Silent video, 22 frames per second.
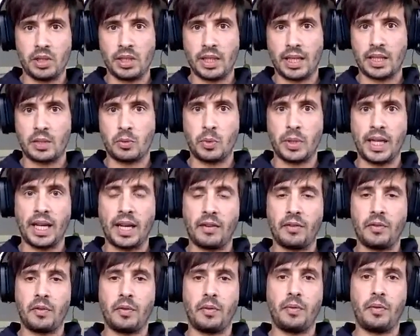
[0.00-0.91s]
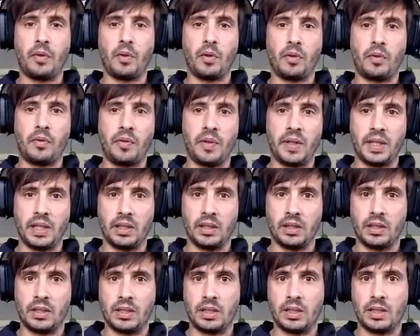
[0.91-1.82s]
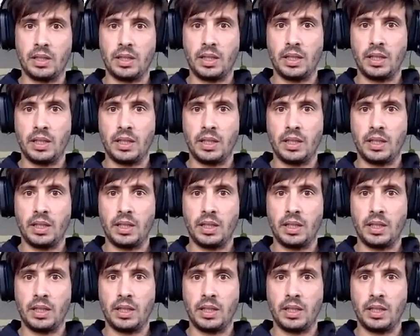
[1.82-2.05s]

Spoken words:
as we have for fields.